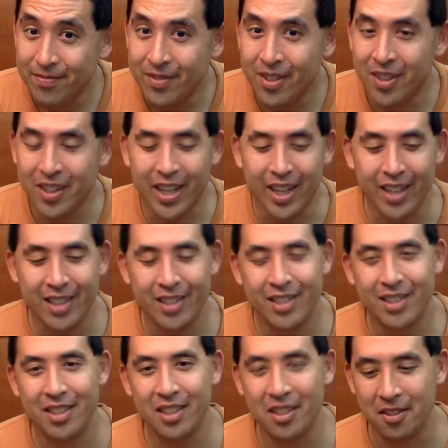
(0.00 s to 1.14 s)
Okay,
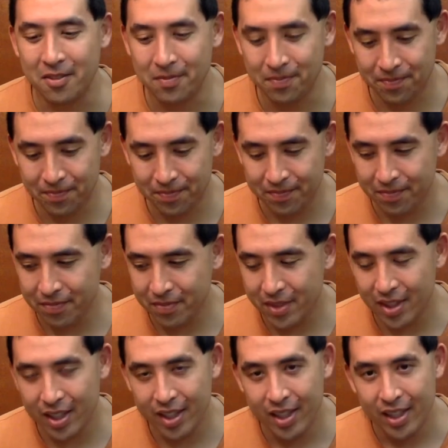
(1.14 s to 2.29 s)
so
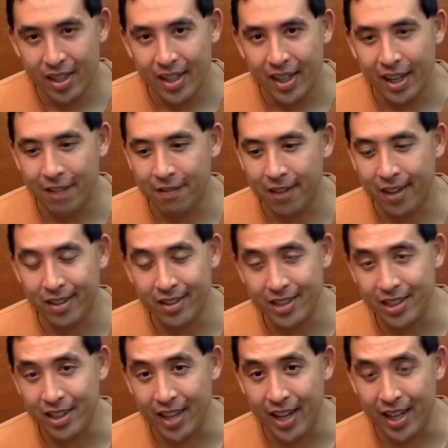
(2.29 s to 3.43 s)
I finally
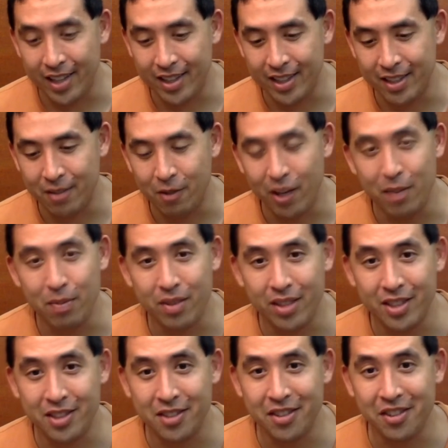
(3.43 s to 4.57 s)
land in White
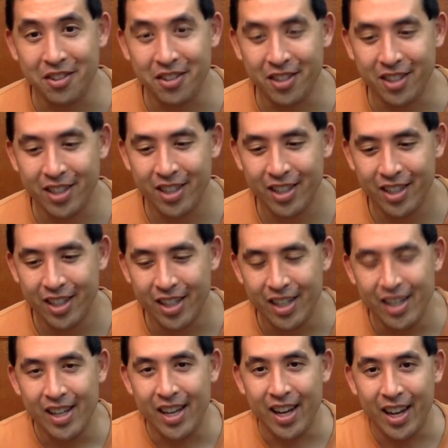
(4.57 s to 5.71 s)
Plains, New York,
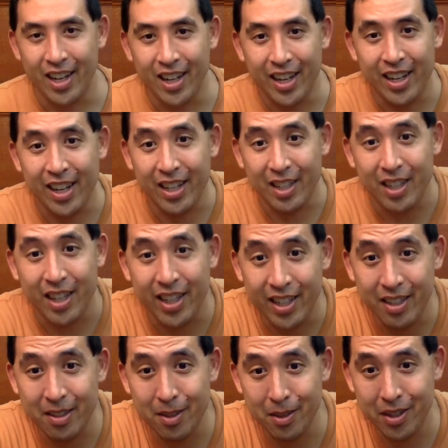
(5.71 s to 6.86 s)
and I I, I
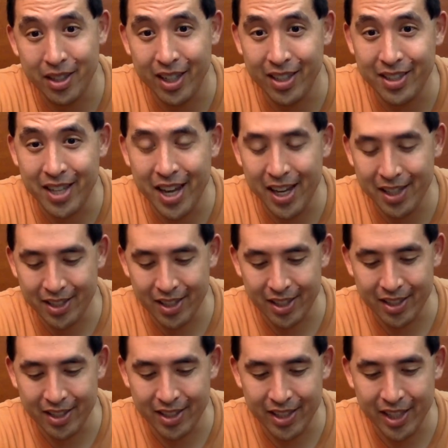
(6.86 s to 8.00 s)
get a taxi
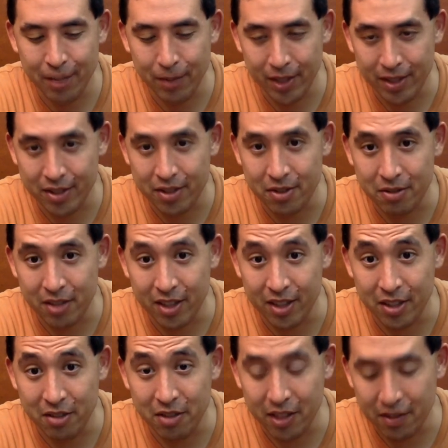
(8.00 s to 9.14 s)
to take me to uh,
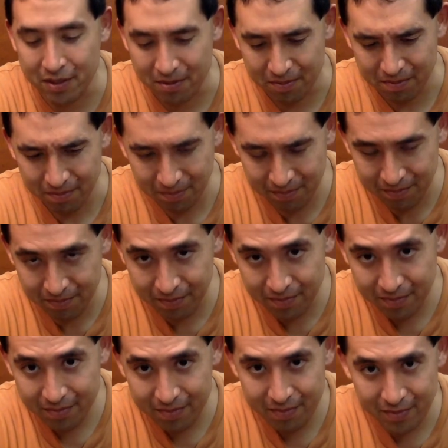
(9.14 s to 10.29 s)
New Haven,
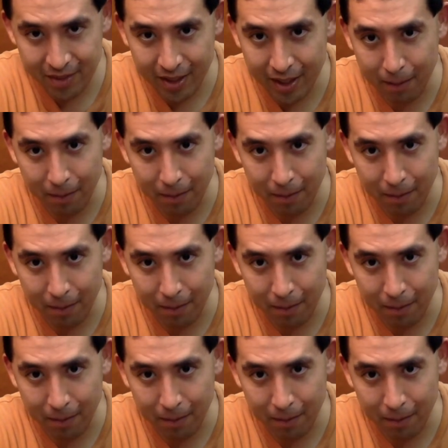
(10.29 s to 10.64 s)
and